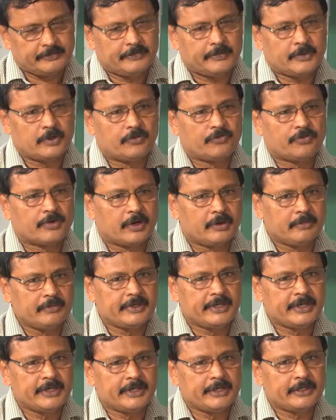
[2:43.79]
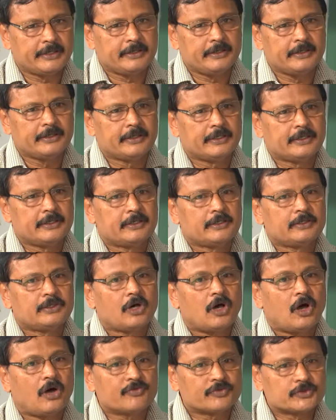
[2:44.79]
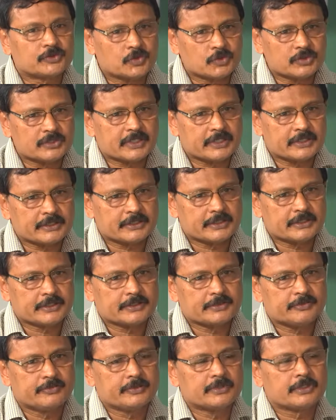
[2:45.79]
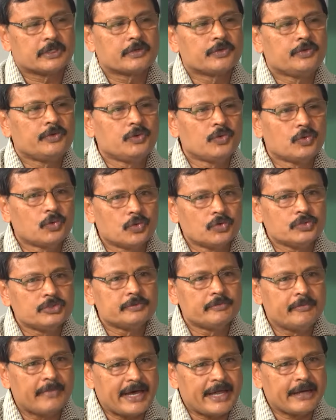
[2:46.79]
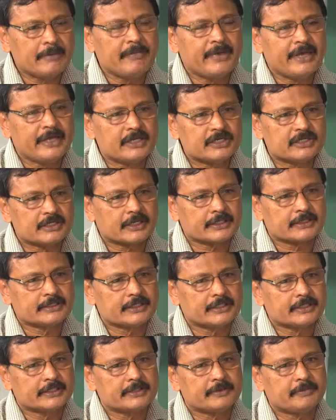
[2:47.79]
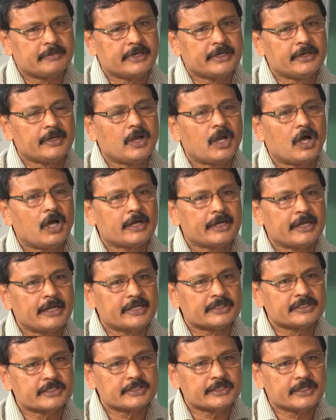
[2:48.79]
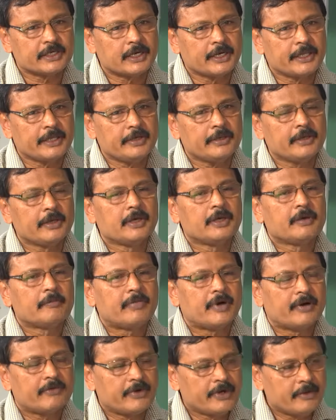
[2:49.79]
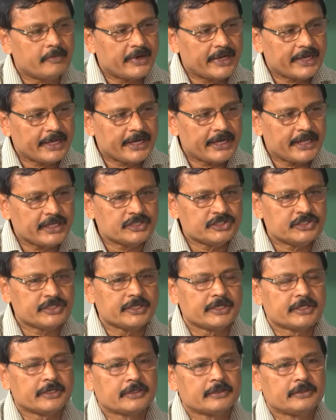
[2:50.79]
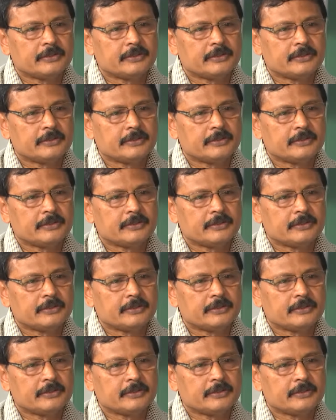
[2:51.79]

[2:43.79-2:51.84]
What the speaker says: Now from there, the offshore structures, which are huge man-made structures but not necessarily powered by an engine.